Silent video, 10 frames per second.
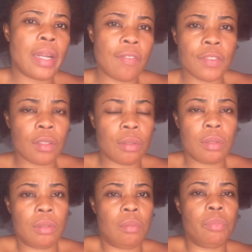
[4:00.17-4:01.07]
after.
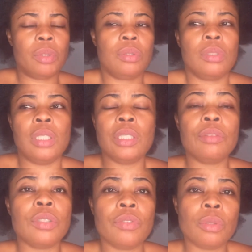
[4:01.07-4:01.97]
But in
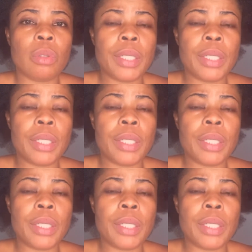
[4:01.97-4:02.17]
the review,